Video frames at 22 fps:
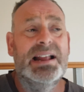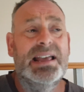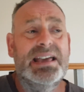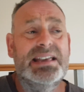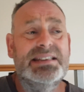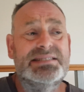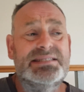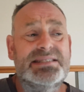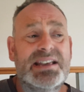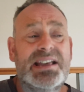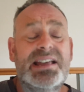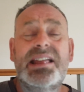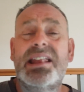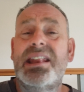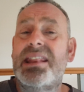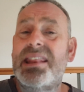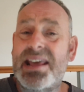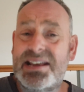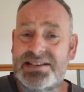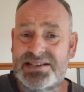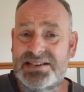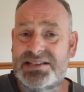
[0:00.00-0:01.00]
It's
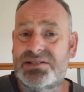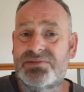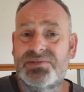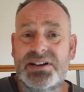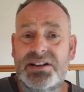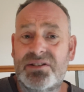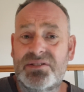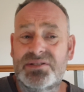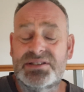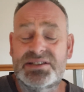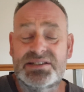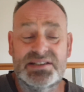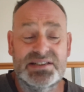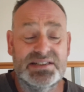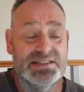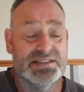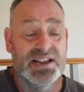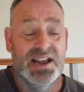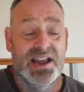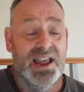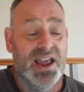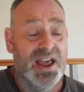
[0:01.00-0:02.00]
necessary
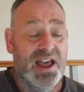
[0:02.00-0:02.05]
nonsense.